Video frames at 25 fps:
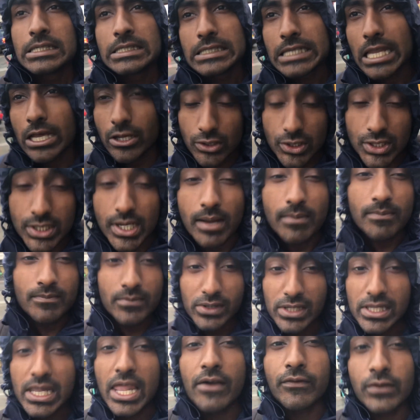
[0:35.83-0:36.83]
Now, some
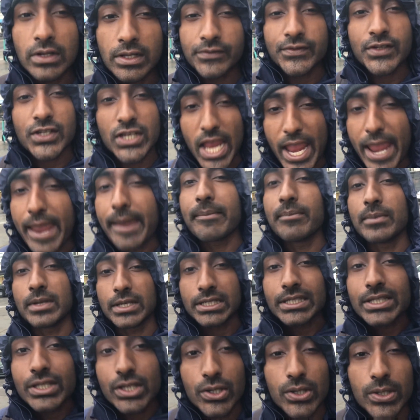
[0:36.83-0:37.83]
level of shame
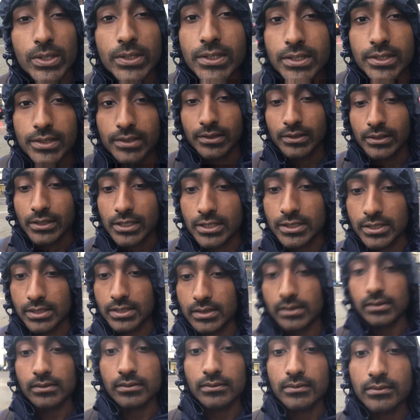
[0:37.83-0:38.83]
is good
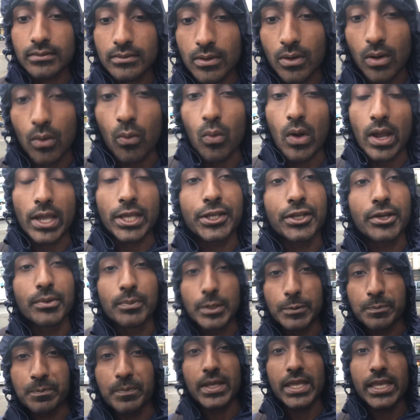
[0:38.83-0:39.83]
because we're
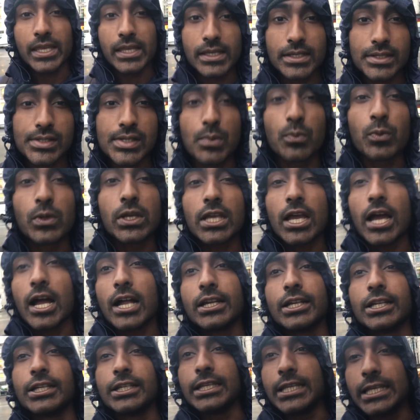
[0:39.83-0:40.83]
human beings and we
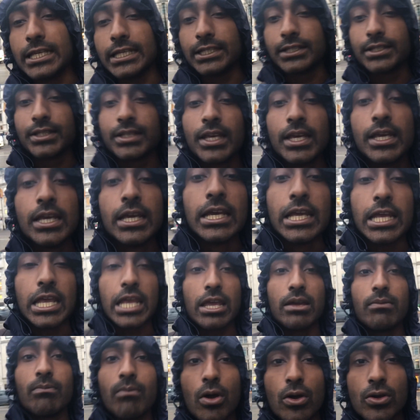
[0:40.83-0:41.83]
kind of need
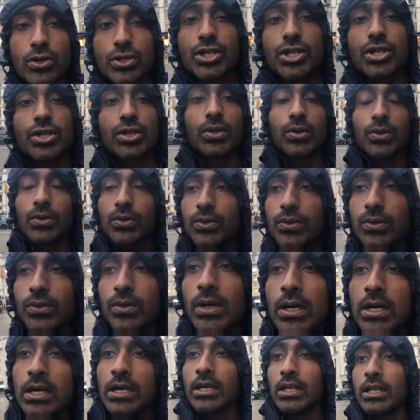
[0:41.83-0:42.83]
emotional
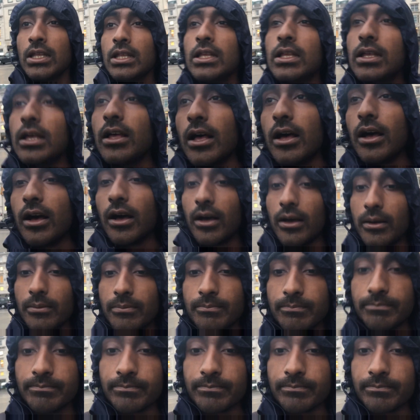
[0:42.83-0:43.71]
um,